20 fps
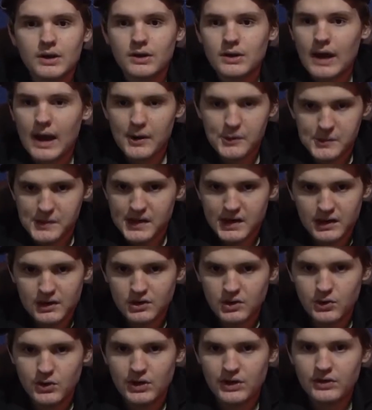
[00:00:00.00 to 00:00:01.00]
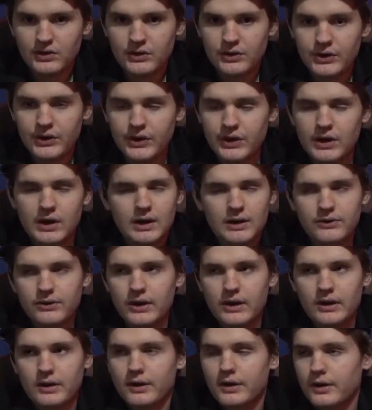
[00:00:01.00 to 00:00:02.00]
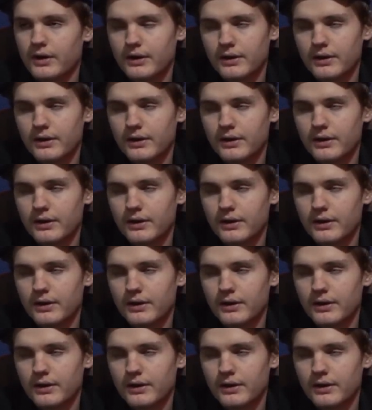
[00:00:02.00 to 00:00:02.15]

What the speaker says: How are we going to do this? And it's like,